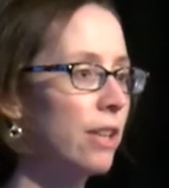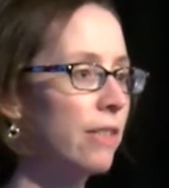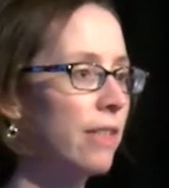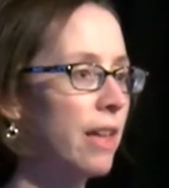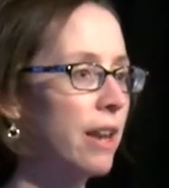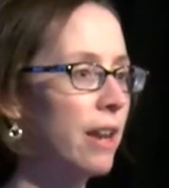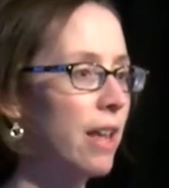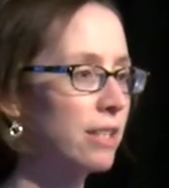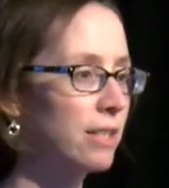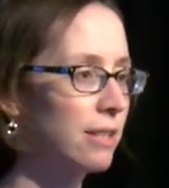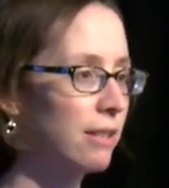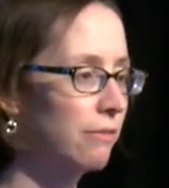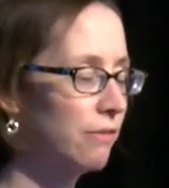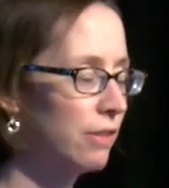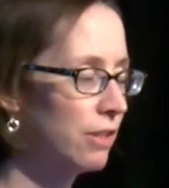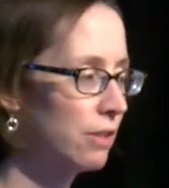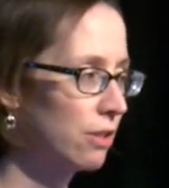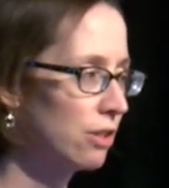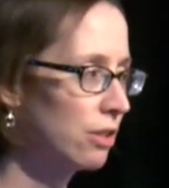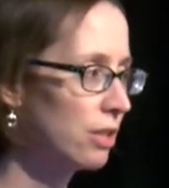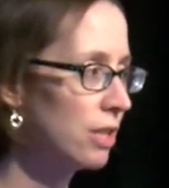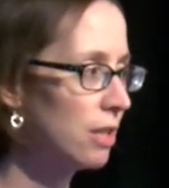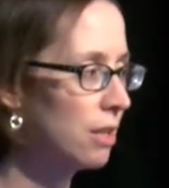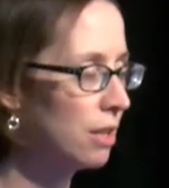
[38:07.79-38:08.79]
And then as
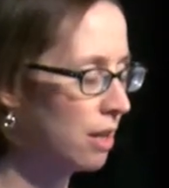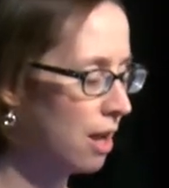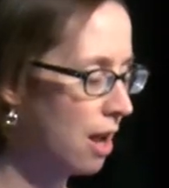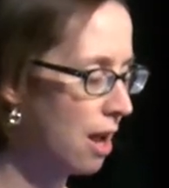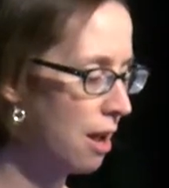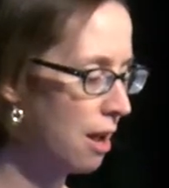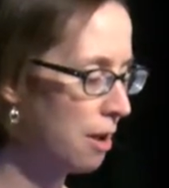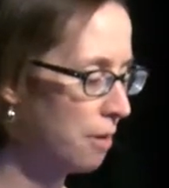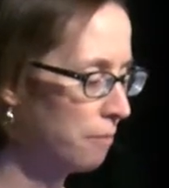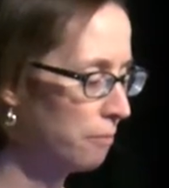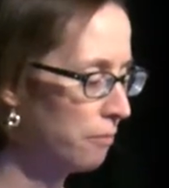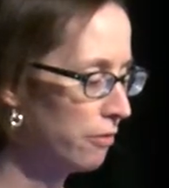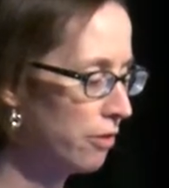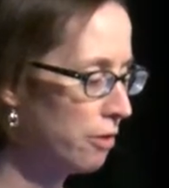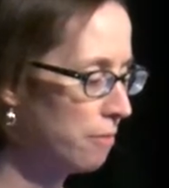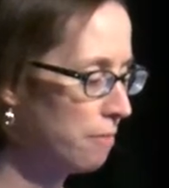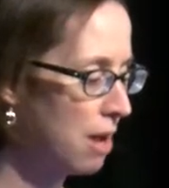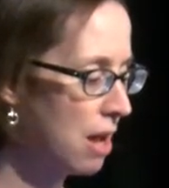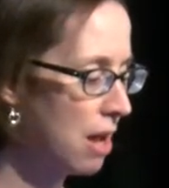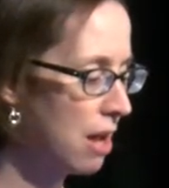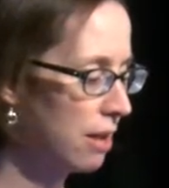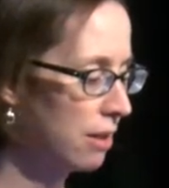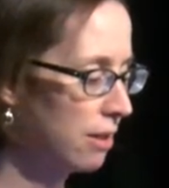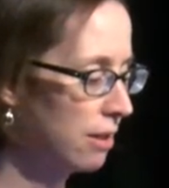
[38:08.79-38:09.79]
efficiency, um,
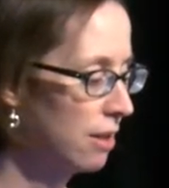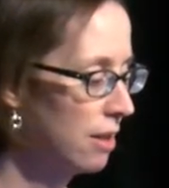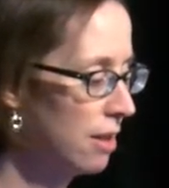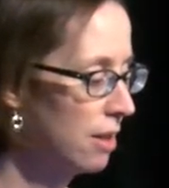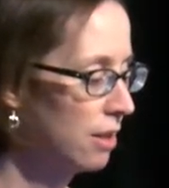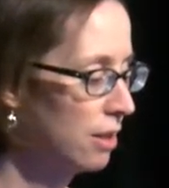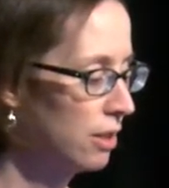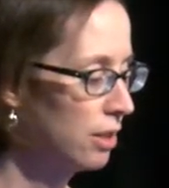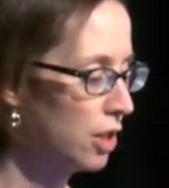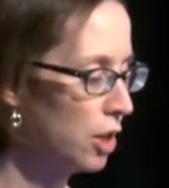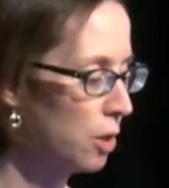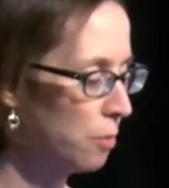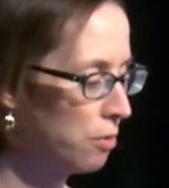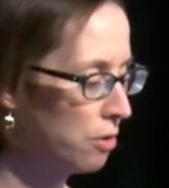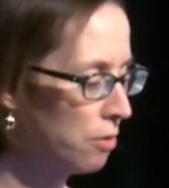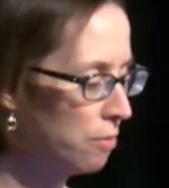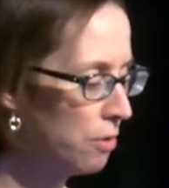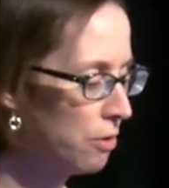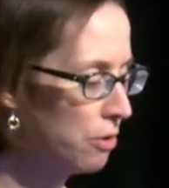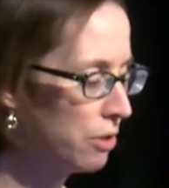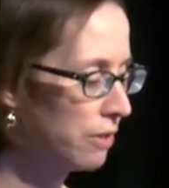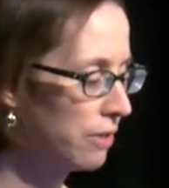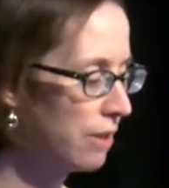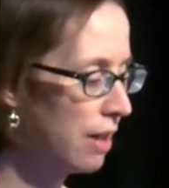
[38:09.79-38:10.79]
Vermont, you know,
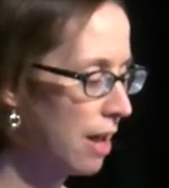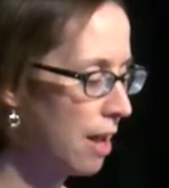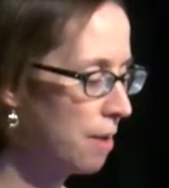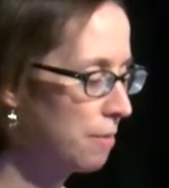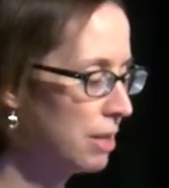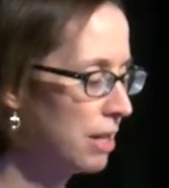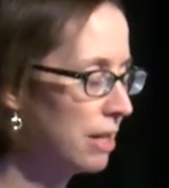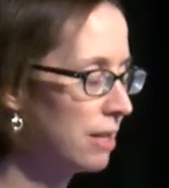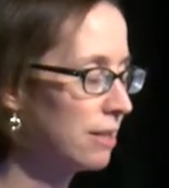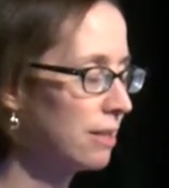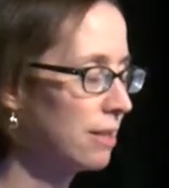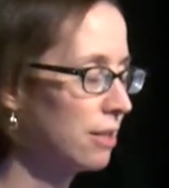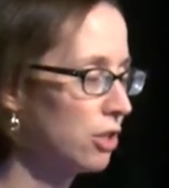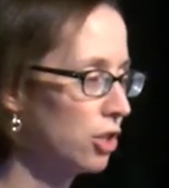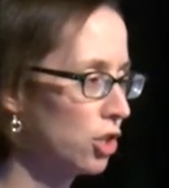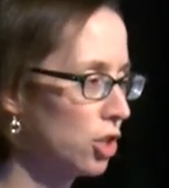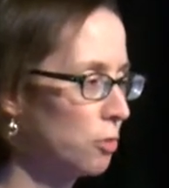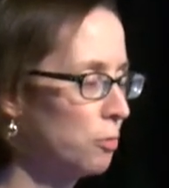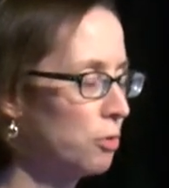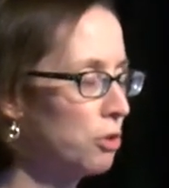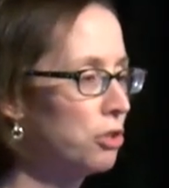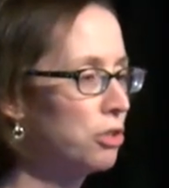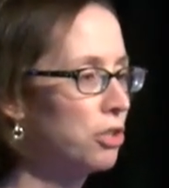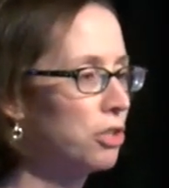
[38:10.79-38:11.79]
promoted them, and as the
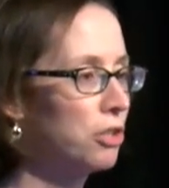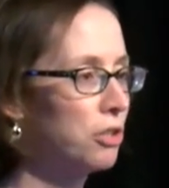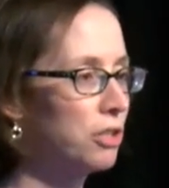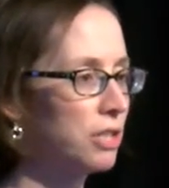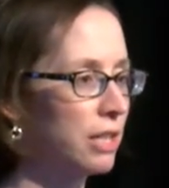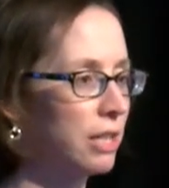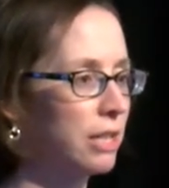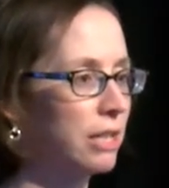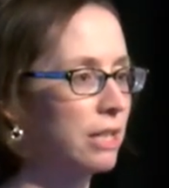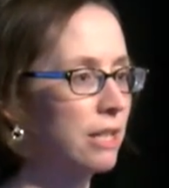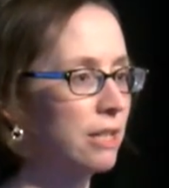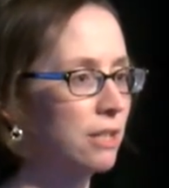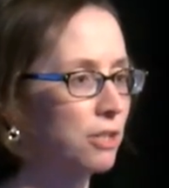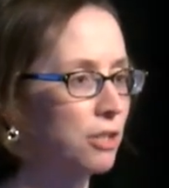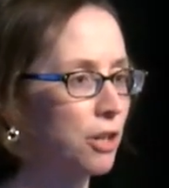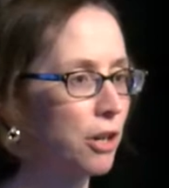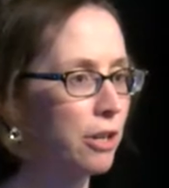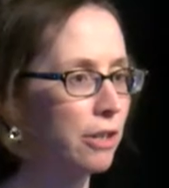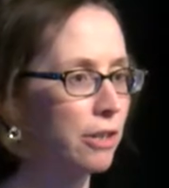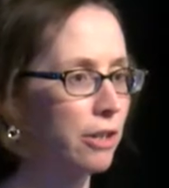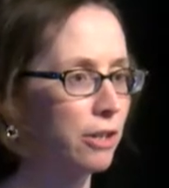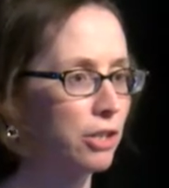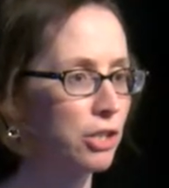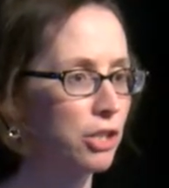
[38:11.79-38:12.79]
distribution utility
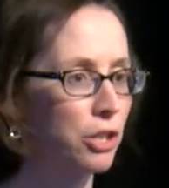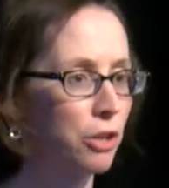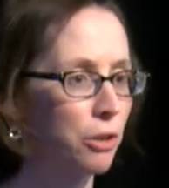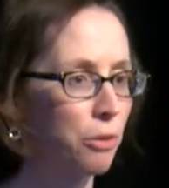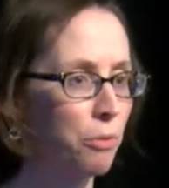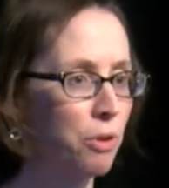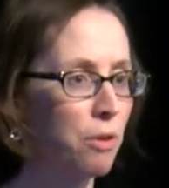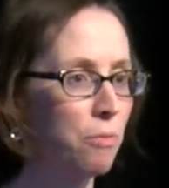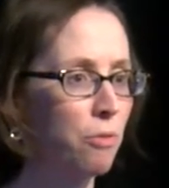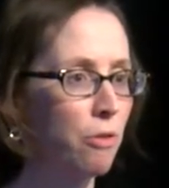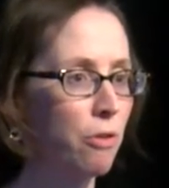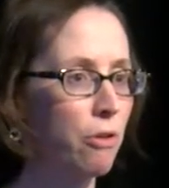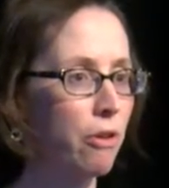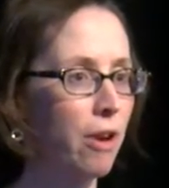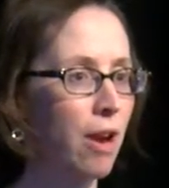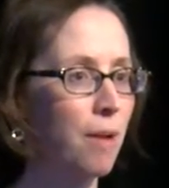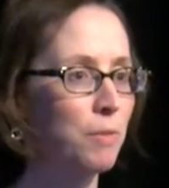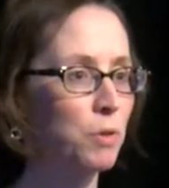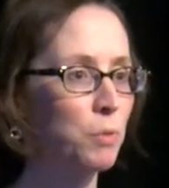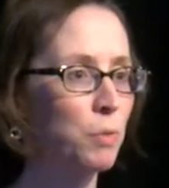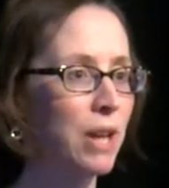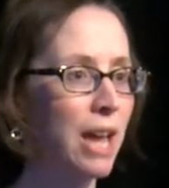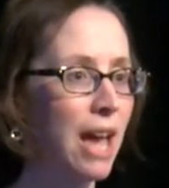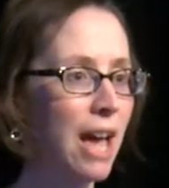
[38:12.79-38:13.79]
started their tier three
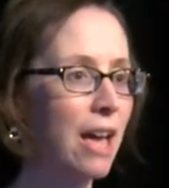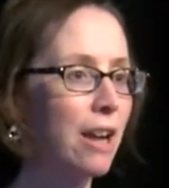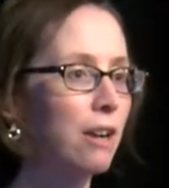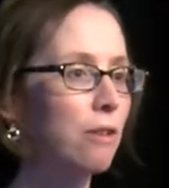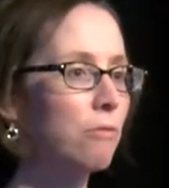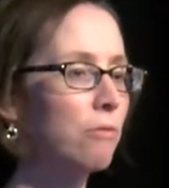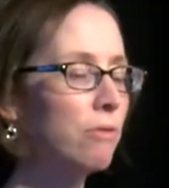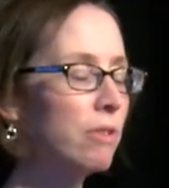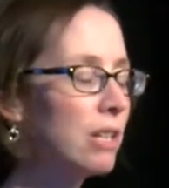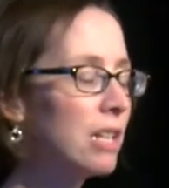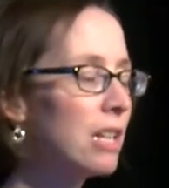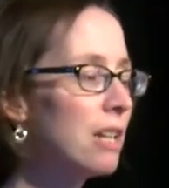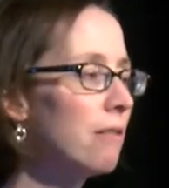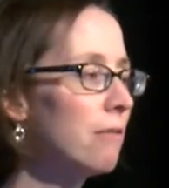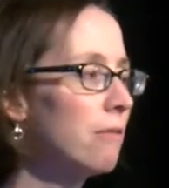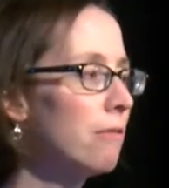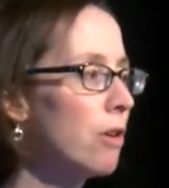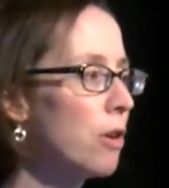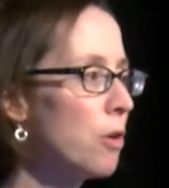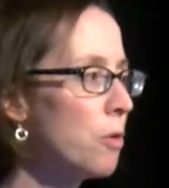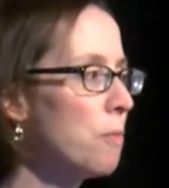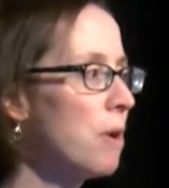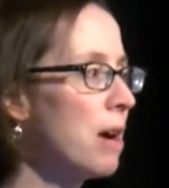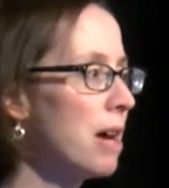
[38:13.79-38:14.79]
programs, we had a really
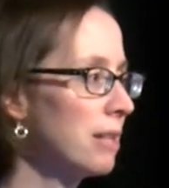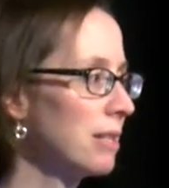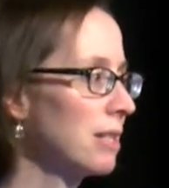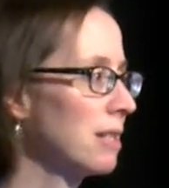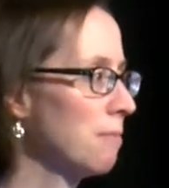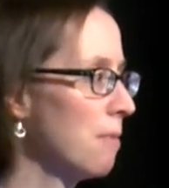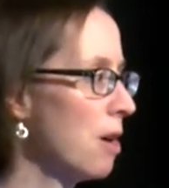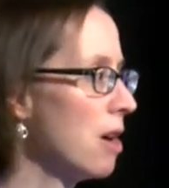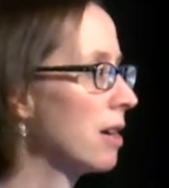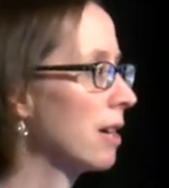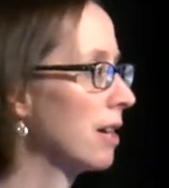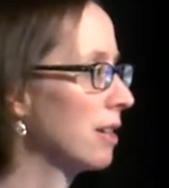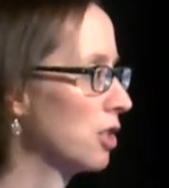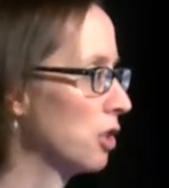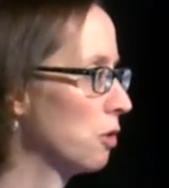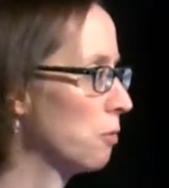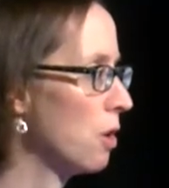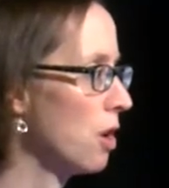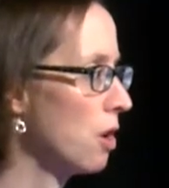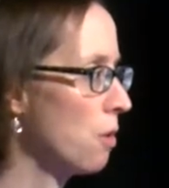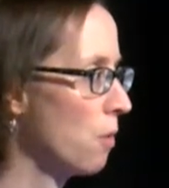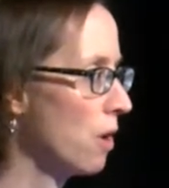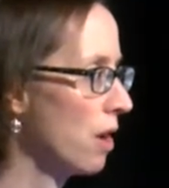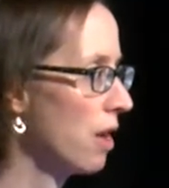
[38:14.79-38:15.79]
robust market to
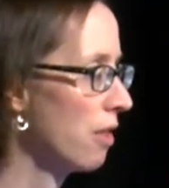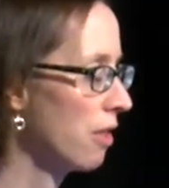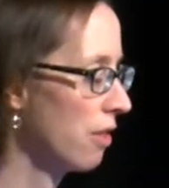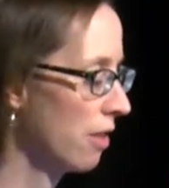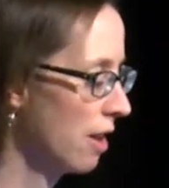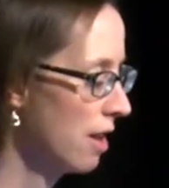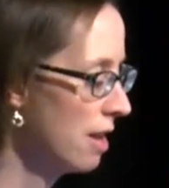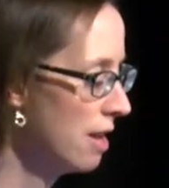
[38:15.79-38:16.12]
work with.